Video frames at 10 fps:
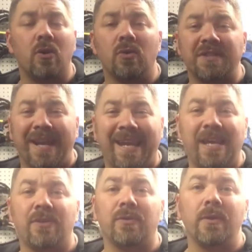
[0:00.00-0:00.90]
of course, I
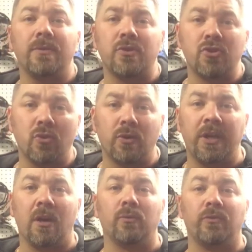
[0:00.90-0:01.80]
can throw the
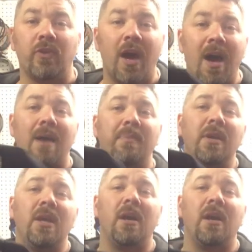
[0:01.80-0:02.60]
shorty on top